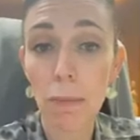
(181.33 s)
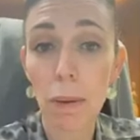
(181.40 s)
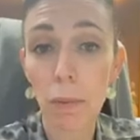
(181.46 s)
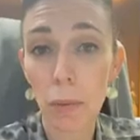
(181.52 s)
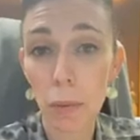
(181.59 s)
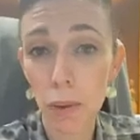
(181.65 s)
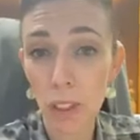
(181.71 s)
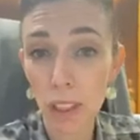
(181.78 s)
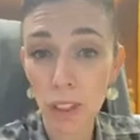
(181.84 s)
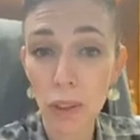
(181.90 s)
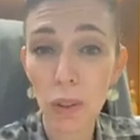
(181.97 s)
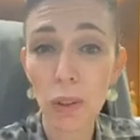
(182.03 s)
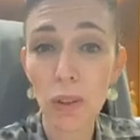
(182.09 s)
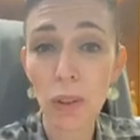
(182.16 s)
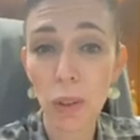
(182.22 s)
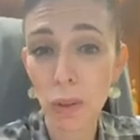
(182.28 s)
bubble to
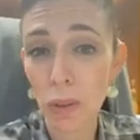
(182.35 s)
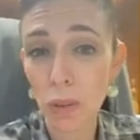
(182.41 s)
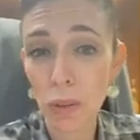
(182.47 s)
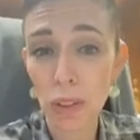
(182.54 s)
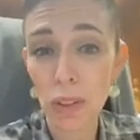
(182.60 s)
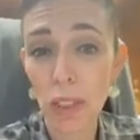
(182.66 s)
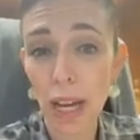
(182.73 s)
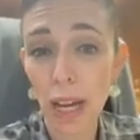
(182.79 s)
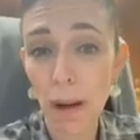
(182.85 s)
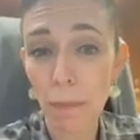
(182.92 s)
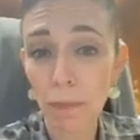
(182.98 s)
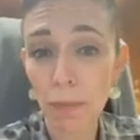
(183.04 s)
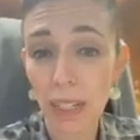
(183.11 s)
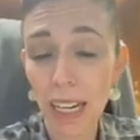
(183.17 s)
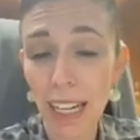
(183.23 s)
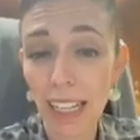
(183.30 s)
include those
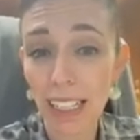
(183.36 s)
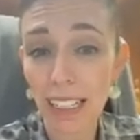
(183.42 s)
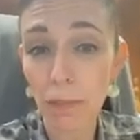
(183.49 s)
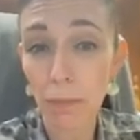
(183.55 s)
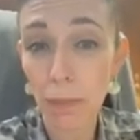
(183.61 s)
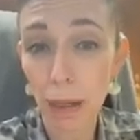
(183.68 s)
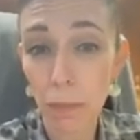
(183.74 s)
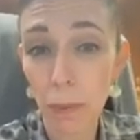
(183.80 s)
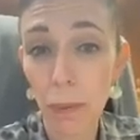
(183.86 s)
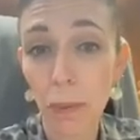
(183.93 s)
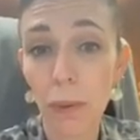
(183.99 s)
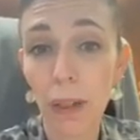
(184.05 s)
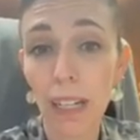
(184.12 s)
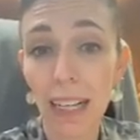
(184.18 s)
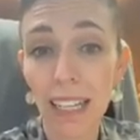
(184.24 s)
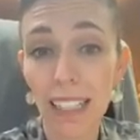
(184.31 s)

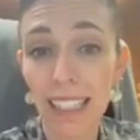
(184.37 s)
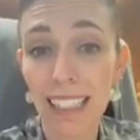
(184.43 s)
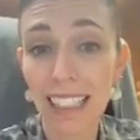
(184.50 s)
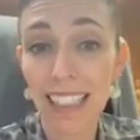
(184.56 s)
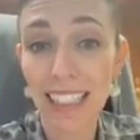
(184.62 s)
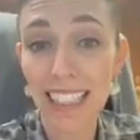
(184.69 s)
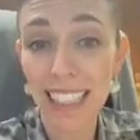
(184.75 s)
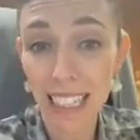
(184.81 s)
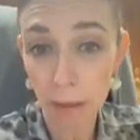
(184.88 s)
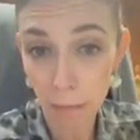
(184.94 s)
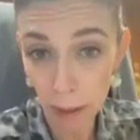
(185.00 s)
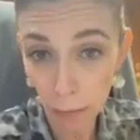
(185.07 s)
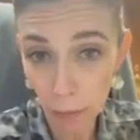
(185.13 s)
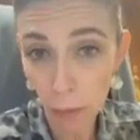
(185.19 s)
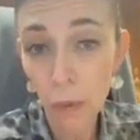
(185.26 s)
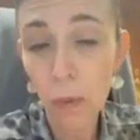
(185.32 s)
people in their
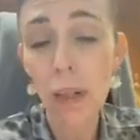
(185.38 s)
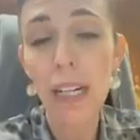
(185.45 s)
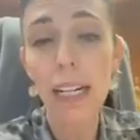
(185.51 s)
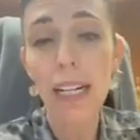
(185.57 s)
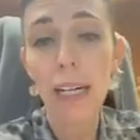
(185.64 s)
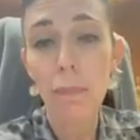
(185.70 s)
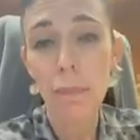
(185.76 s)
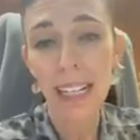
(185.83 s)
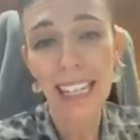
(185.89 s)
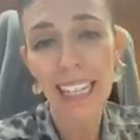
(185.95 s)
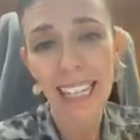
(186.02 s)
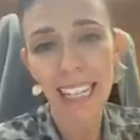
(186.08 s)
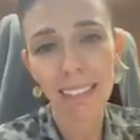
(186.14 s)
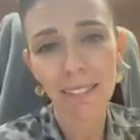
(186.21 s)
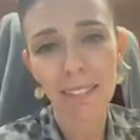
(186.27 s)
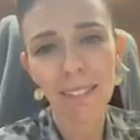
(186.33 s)
bubble. But
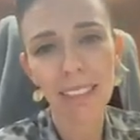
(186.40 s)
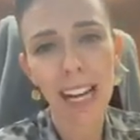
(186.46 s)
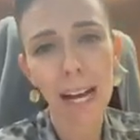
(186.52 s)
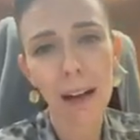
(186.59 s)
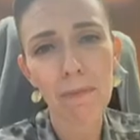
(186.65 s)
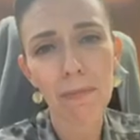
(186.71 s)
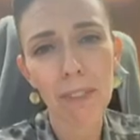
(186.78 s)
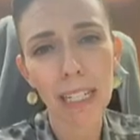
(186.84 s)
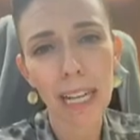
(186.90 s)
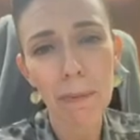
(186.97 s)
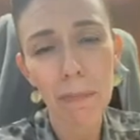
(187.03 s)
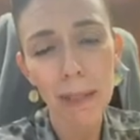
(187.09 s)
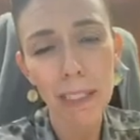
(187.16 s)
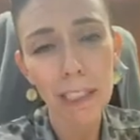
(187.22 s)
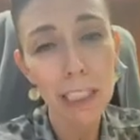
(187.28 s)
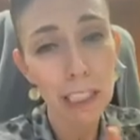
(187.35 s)
again,
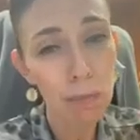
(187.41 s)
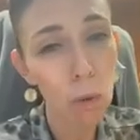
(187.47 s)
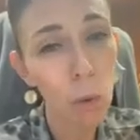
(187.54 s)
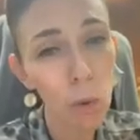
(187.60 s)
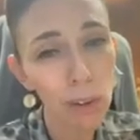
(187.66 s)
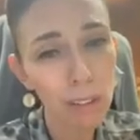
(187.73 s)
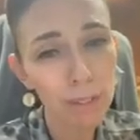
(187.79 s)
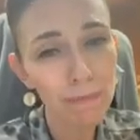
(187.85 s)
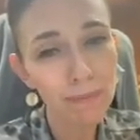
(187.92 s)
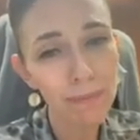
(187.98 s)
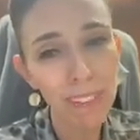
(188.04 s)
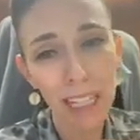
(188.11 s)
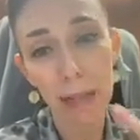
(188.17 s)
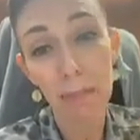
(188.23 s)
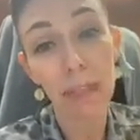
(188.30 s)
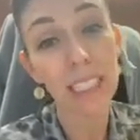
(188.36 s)
keep it small,
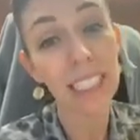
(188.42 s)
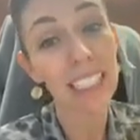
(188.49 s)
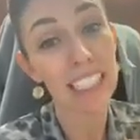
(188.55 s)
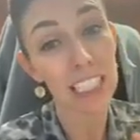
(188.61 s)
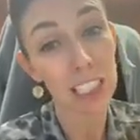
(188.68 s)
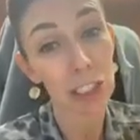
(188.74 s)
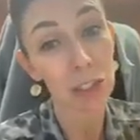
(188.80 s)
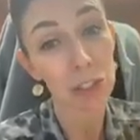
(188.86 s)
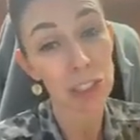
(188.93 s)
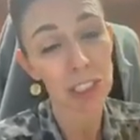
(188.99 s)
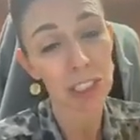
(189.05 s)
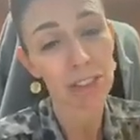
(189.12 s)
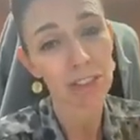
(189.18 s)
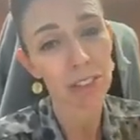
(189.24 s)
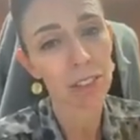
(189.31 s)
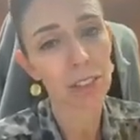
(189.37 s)
keep it
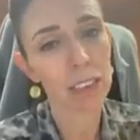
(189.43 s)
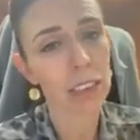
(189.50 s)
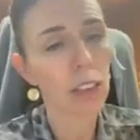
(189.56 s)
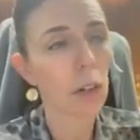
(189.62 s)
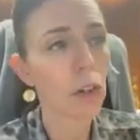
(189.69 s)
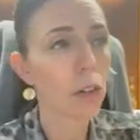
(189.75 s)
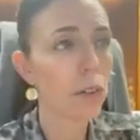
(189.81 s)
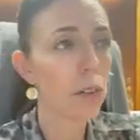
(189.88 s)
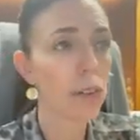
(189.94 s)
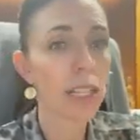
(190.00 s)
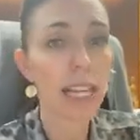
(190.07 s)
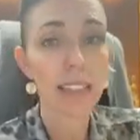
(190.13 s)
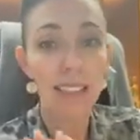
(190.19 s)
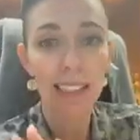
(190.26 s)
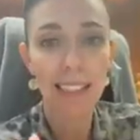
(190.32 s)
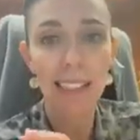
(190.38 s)
exclusive. So
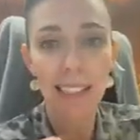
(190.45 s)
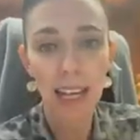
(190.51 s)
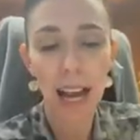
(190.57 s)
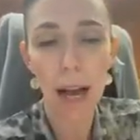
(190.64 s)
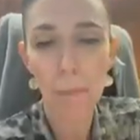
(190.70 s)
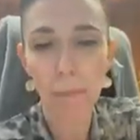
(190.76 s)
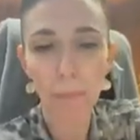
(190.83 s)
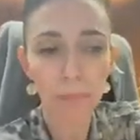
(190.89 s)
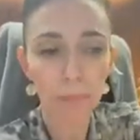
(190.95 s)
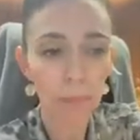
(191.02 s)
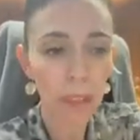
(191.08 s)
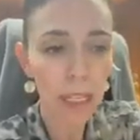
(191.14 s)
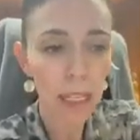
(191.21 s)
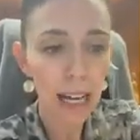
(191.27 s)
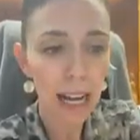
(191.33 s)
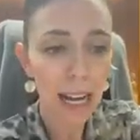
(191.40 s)
that's
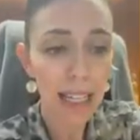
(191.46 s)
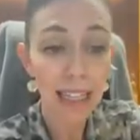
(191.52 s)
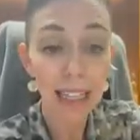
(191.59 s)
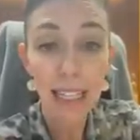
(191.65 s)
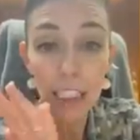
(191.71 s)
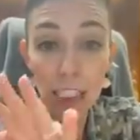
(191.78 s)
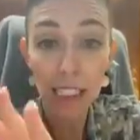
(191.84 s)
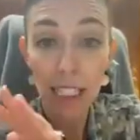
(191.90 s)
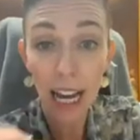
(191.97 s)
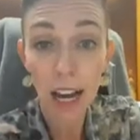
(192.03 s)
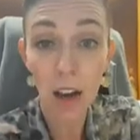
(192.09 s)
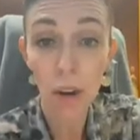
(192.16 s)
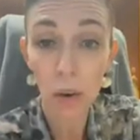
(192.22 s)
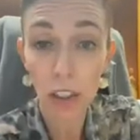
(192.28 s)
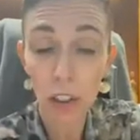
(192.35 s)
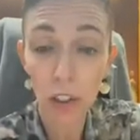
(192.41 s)

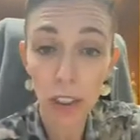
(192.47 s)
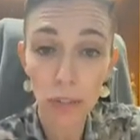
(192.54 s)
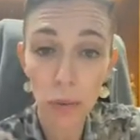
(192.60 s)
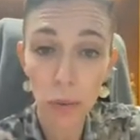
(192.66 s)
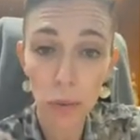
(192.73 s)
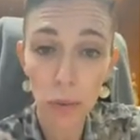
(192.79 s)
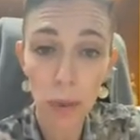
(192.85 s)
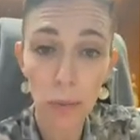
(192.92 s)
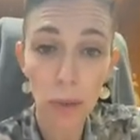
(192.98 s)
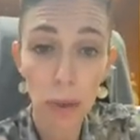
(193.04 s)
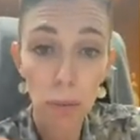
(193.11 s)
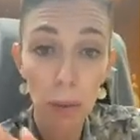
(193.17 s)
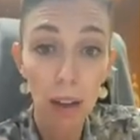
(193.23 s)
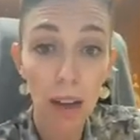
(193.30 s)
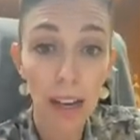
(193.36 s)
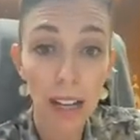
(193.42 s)
how alert level 3 will
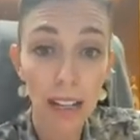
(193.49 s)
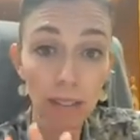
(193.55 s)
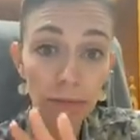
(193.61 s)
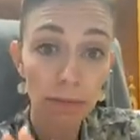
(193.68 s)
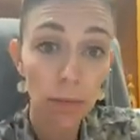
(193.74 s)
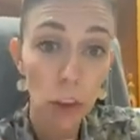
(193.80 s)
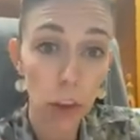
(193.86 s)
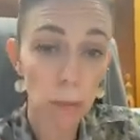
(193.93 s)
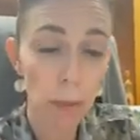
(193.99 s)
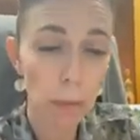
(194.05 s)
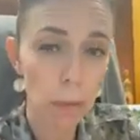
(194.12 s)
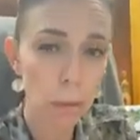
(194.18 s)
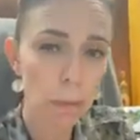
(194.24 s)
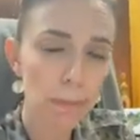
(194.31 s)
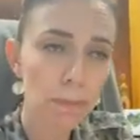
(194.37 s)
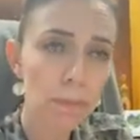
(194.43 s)
apply to your bubble.